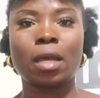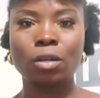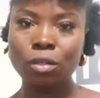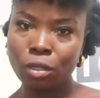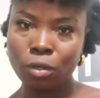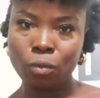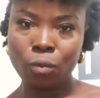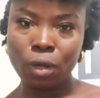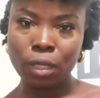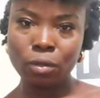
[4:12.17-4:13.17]
I don't know
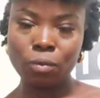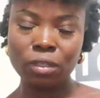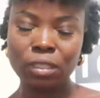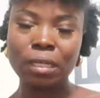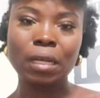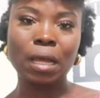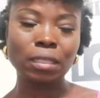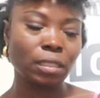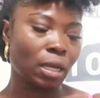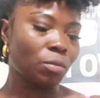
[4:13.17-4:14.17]
when was the
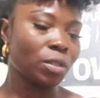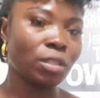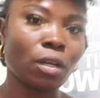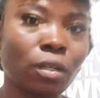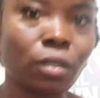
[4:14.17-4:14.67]
last time we talked.